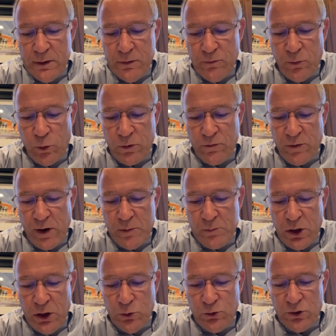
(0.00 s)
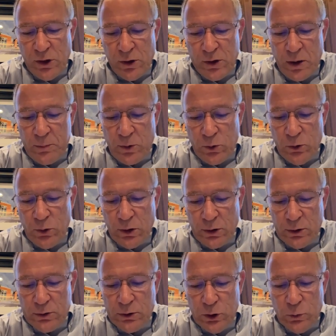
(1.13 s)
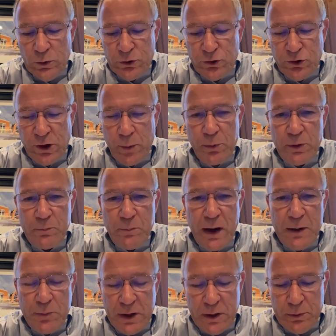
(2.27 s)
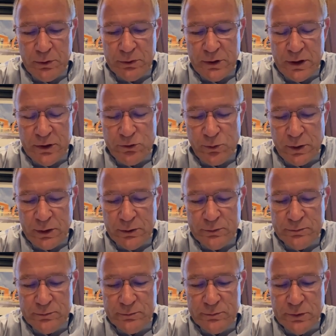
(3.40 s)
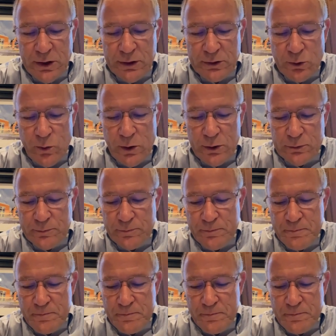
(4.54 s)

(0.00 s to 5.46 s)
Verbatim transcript: For from you shall come a ruler who will shepherd my people Israel. Unquote.